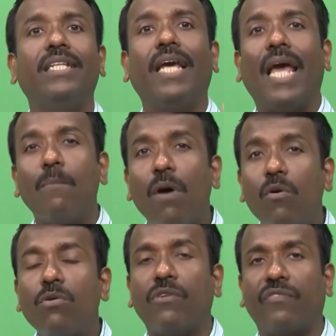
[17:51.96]
the
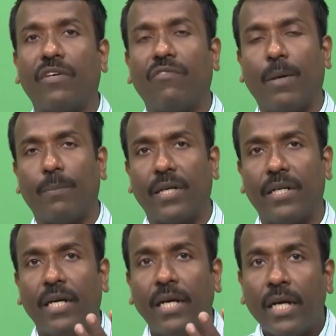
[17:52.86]
amount of evaporant
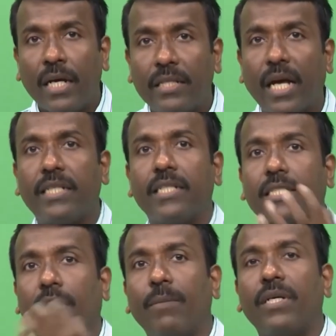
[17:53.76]
that is
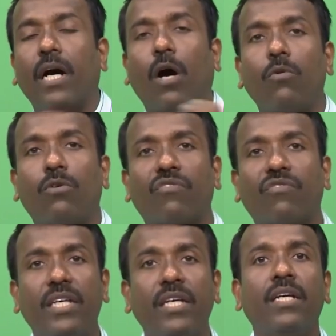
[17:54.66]
coming out of
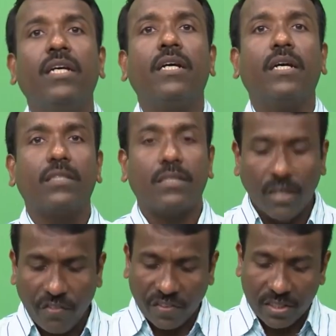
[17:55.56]
the
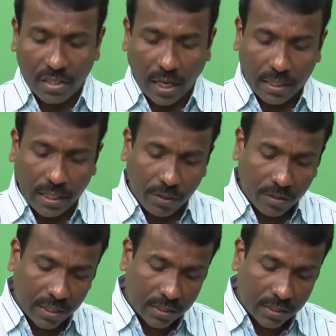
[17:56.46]
surface and then you can